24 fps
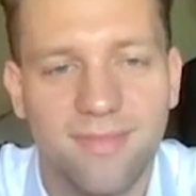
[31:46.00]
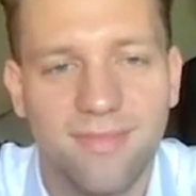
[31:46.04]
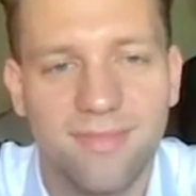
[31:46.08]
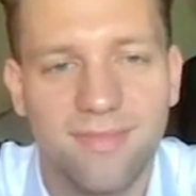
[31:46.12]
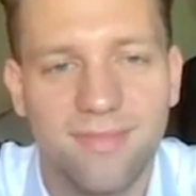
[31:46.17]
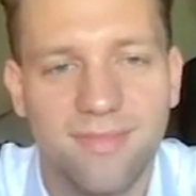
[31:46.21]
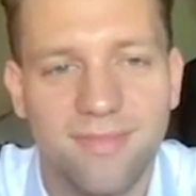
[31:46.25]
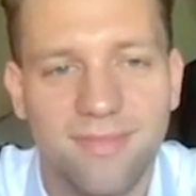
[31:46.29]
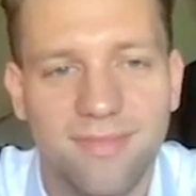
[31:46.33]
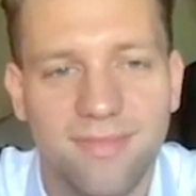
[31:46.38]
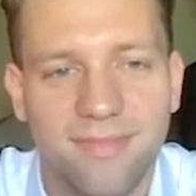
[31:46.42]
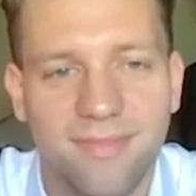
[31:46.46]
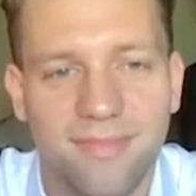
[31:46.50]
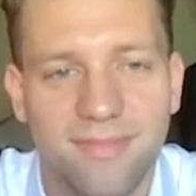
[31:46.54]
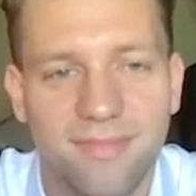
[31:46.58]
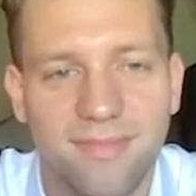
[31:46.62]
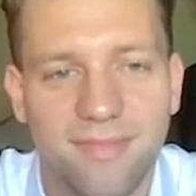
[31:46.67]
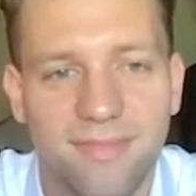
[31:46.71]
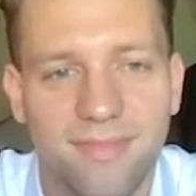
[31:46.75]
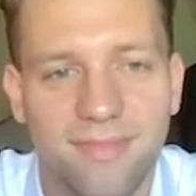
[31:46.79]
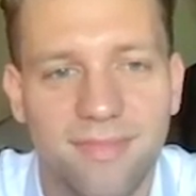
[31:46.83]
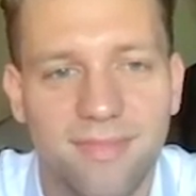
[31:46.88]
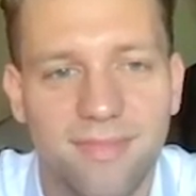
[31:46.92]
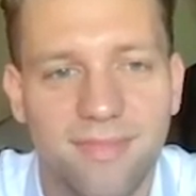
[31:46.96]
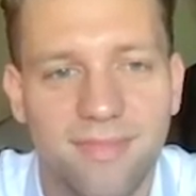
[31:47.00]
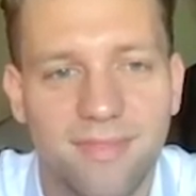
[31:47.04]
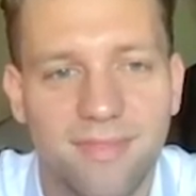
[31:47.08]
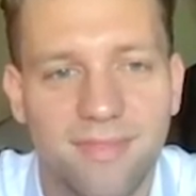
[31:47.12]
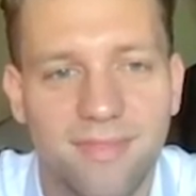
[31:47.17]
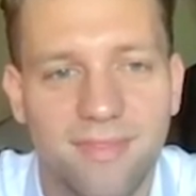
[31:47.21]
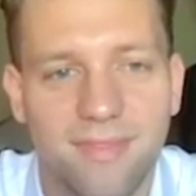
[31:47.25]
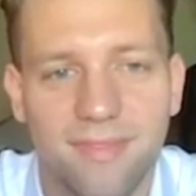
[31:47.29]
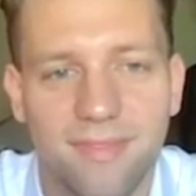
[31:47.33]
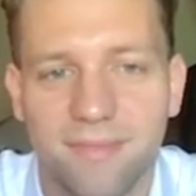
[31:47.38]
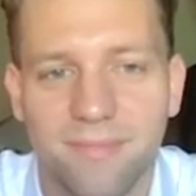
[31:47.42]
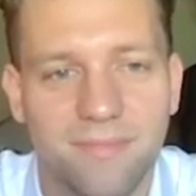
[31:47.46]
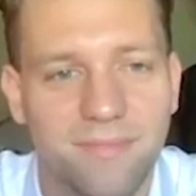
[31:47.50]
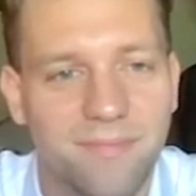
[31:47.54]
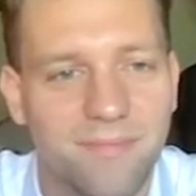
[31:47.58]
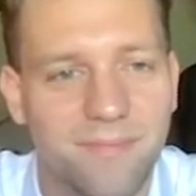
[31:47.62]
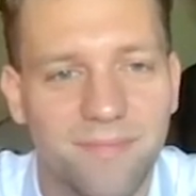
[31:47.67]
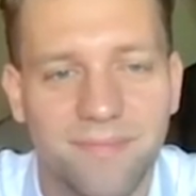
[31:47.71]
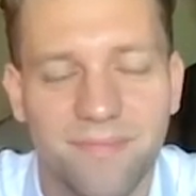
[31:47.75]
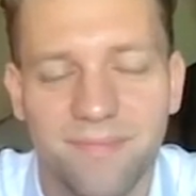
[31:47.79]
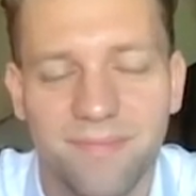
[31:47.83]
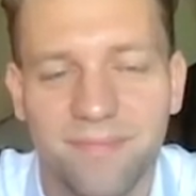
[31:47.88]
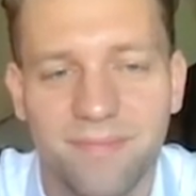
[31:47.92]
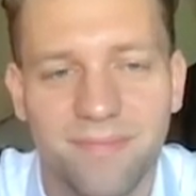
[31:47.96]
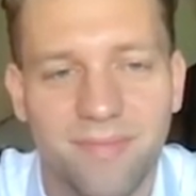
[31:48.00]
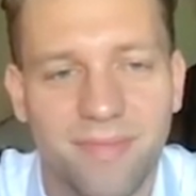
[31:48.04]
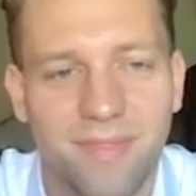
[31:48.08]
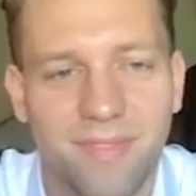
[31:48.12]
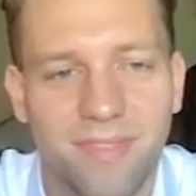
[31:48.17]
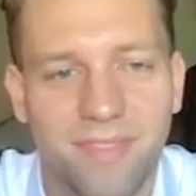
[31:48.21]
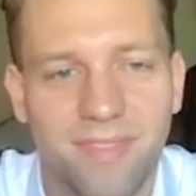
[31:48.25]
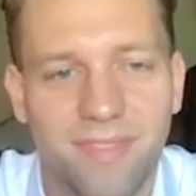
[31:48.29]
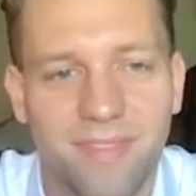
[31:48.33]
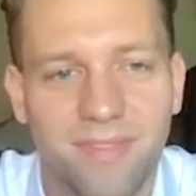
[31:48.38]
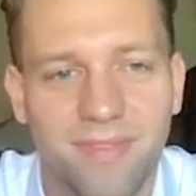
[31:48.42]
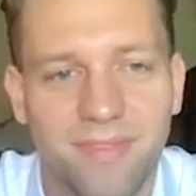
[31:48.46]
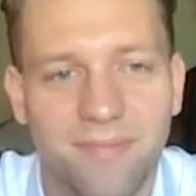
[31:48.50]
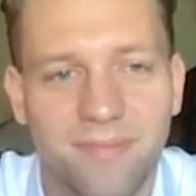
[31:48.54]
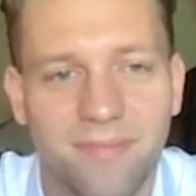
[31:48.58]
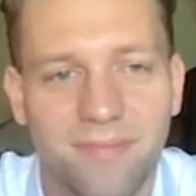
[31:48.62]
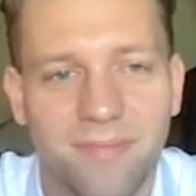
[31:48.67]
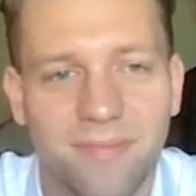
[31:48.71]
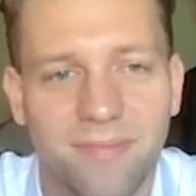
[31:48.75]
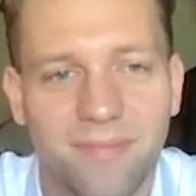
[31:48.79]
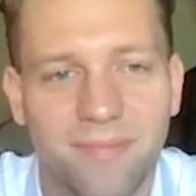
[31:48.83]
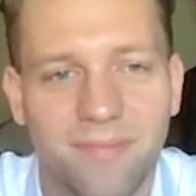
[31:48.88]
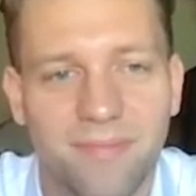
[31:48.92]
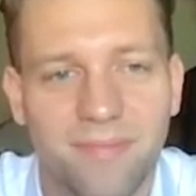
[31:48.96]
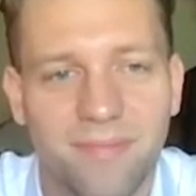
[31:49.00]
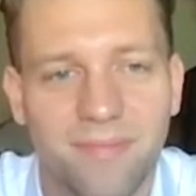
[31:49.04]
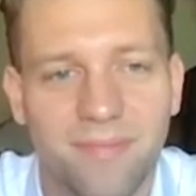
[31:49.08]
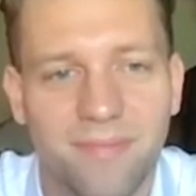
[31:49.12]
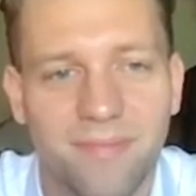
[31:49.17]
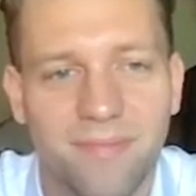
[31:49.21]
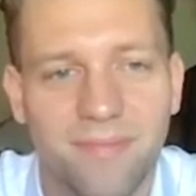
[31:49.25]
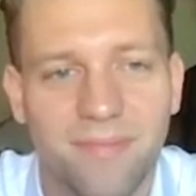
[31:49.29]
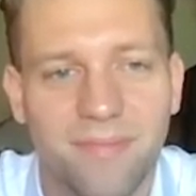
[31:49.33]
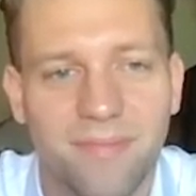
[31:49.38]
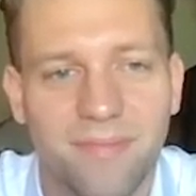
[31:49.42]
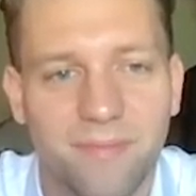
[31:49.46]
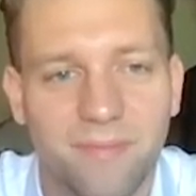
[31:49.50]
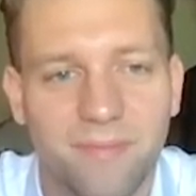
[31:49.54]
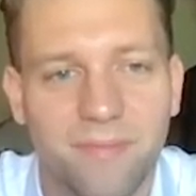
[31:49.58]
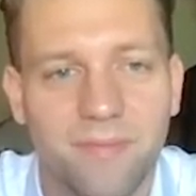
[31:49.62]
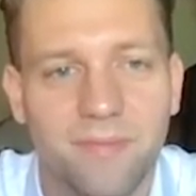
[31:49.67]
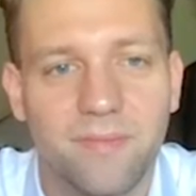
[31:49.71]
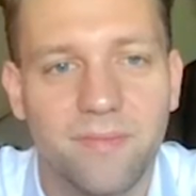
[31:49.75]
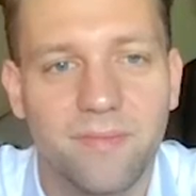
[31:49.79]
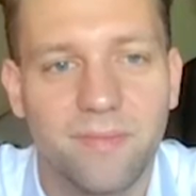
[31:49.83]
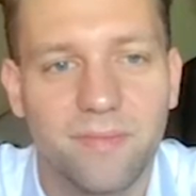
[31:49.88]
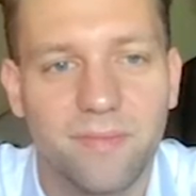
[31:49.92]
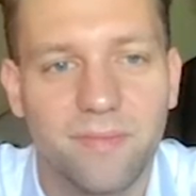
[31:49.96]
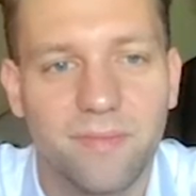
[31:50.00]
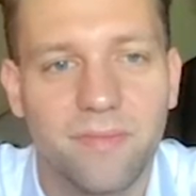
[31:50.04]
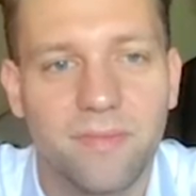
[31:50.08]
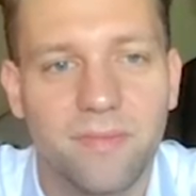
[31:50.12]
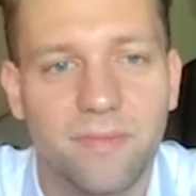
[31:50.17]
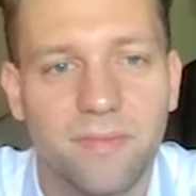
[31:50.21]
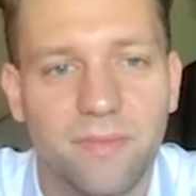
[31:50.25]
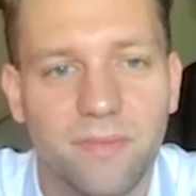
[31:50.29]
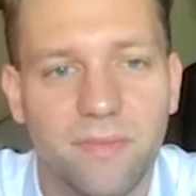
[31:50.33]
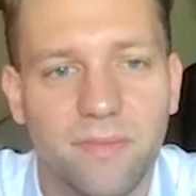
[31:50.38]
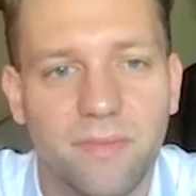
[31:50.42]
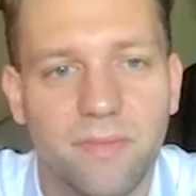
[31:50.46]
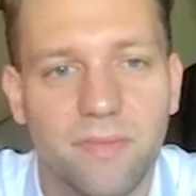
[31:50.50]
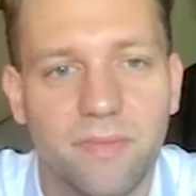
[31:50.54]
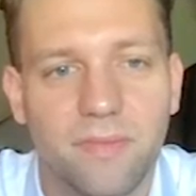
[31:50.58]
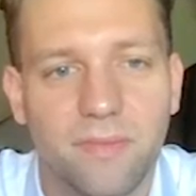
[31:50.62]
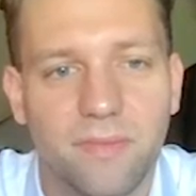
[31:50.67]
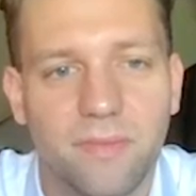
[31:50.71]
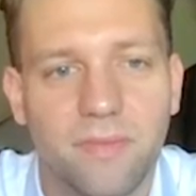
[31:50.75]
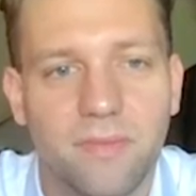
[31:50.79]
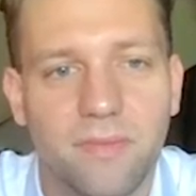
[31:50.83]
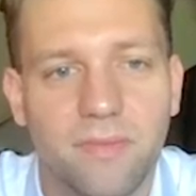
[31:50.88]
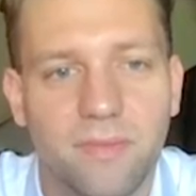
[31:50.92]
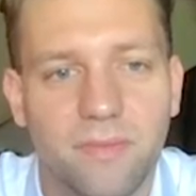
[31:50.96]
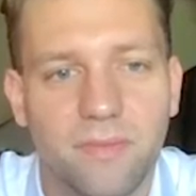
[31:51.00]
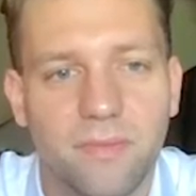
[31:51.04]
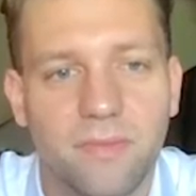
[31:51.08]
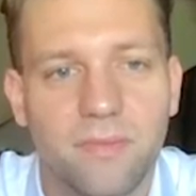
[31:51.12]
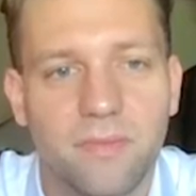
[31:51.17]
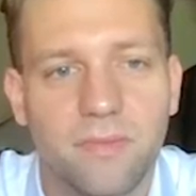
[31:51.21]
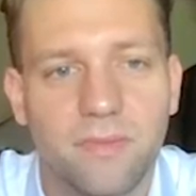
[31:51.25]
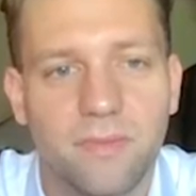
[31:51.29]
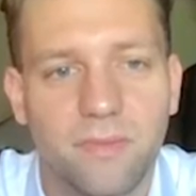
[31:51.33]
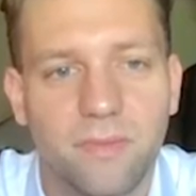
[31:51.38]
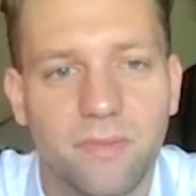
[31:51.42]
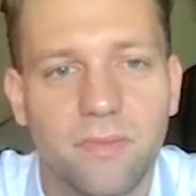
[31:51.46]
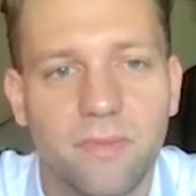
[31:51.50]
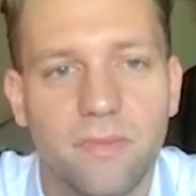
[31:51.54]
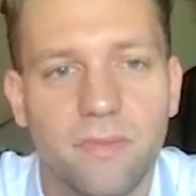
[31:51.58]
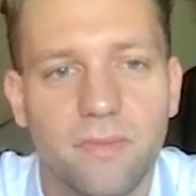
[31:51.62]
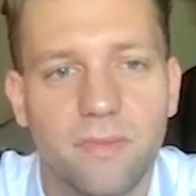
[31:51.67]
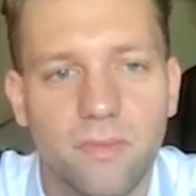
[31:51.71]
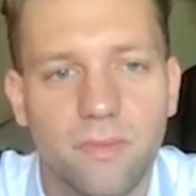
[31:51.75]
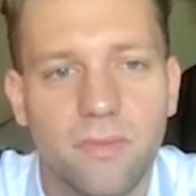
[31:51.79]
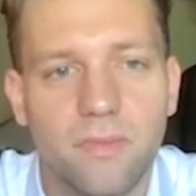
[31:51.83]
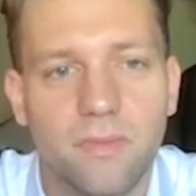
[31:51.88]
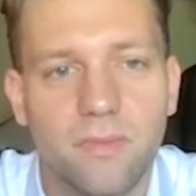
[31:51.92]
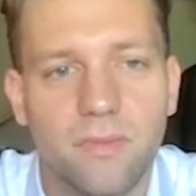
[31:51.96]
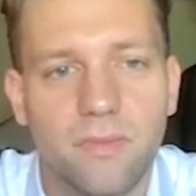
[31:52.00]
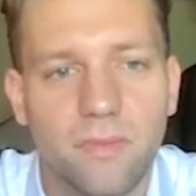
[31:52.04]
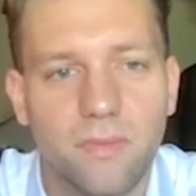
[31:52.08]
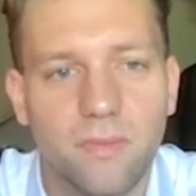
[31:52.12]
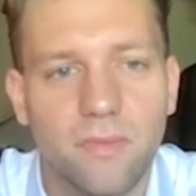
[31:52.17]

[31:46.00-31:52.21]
The person shown says nothing.